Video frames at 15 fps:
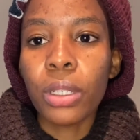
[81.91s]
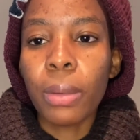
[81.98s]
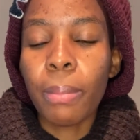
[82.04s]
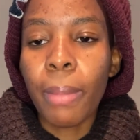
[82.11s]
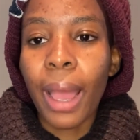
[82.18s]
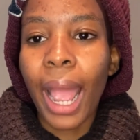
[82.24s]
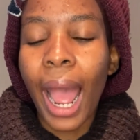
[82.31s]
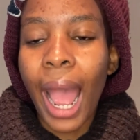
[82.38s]

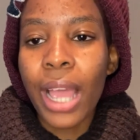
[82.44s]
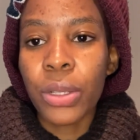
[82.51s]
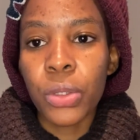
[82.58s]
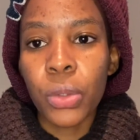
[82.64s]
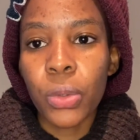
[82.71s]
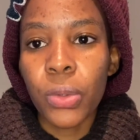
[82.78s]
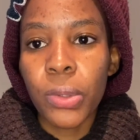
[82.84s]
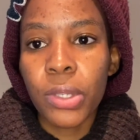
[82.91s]
my high
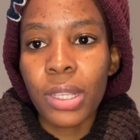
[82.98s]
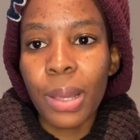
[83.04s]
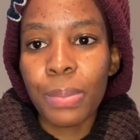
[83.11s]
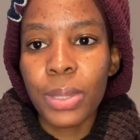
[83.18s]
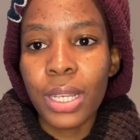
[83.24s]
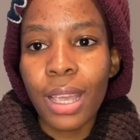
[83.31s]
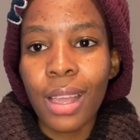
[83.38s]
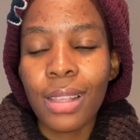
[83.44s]
school
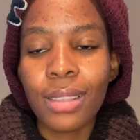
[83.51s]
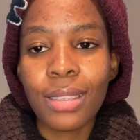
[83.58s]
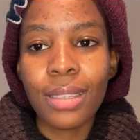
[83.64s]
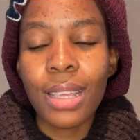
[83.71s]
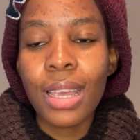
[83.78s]
subjects,